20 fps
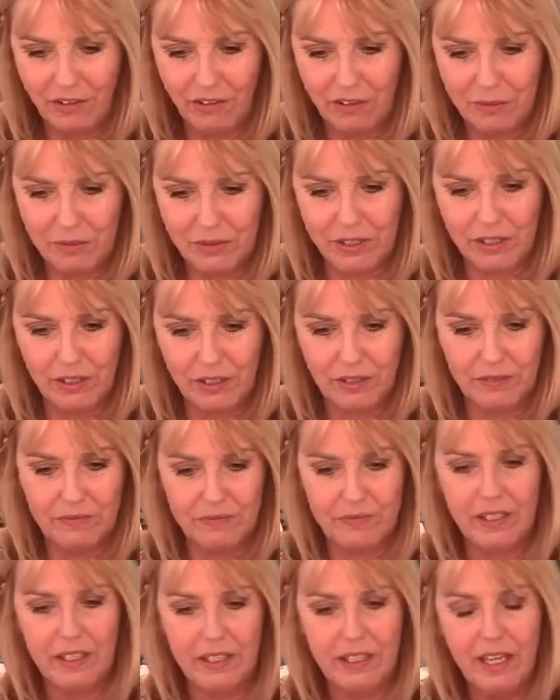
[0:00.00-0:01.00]
horrible stuff.
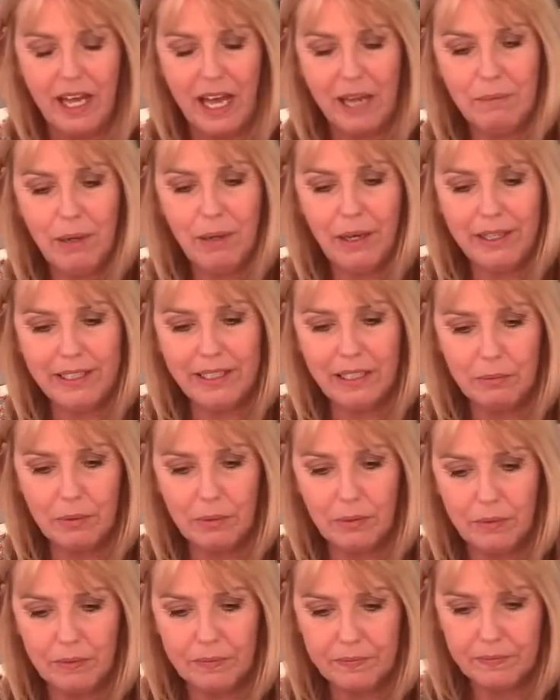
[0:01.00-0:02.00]
And
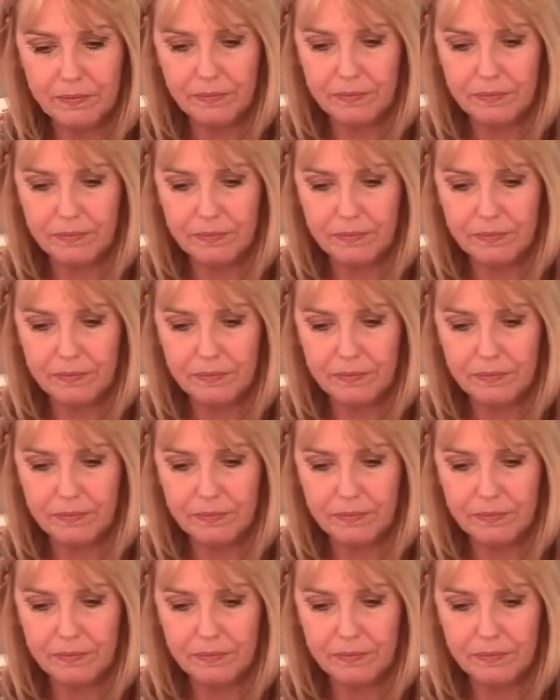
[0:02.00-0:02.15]
pineapple.